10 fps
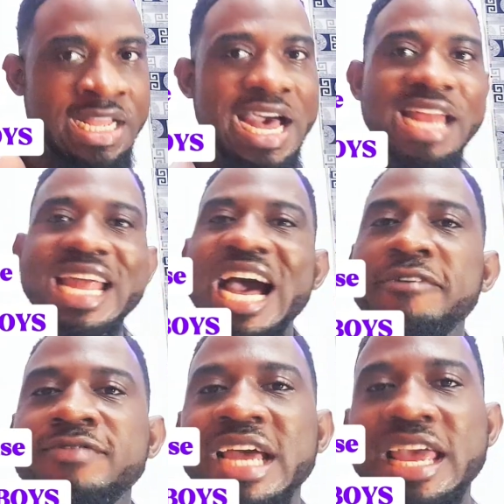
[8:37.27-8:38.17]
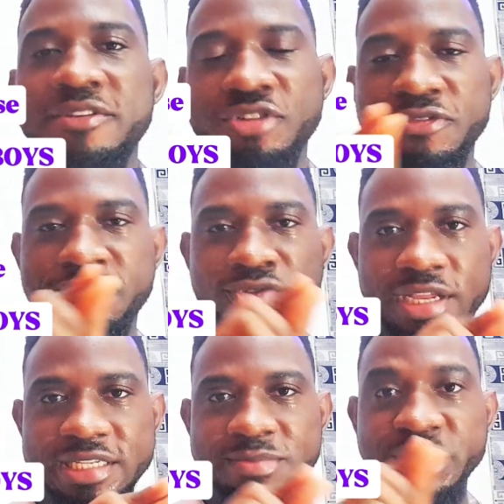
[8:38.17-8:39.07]
and after every
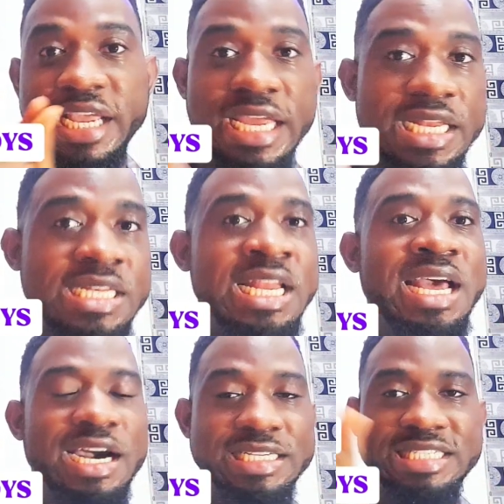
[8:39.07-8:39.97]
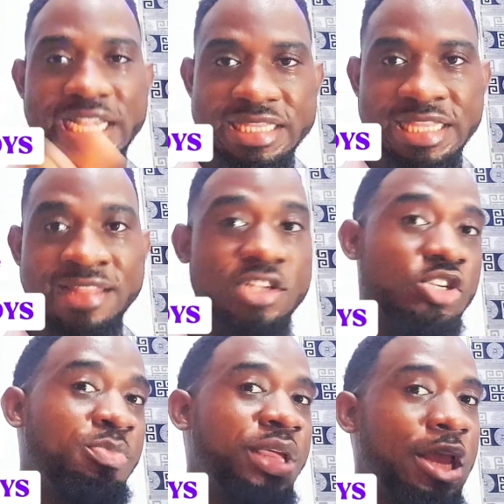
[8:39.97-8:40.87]
phrase beginning a sentence there
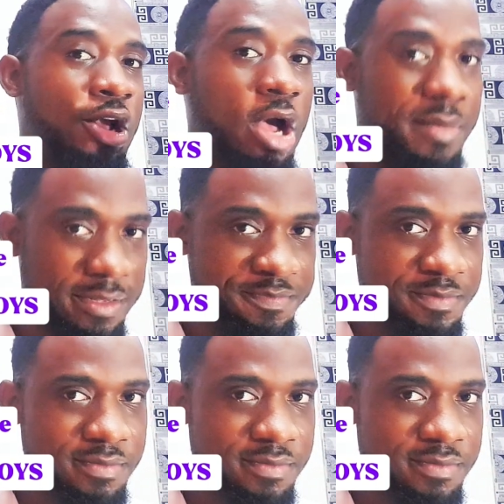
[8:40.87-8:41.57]
should be a comma.